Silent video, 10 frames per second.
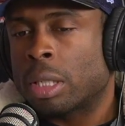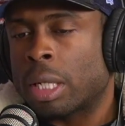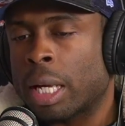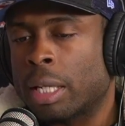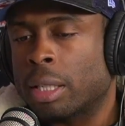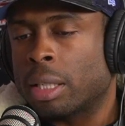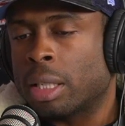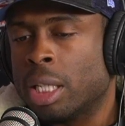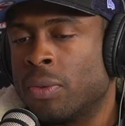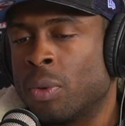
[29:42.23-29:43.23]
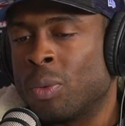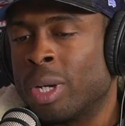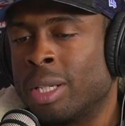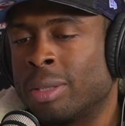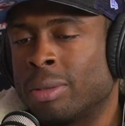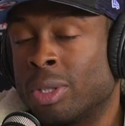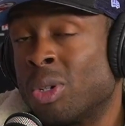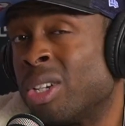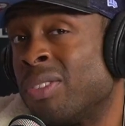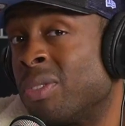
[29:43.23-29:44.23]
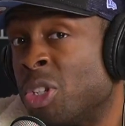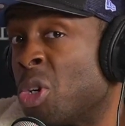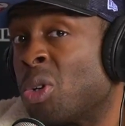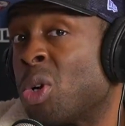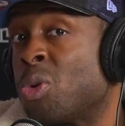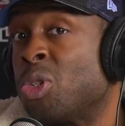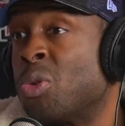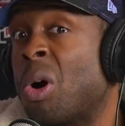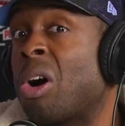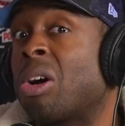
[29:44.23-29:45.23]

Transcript: Like, even when you don't know who you are.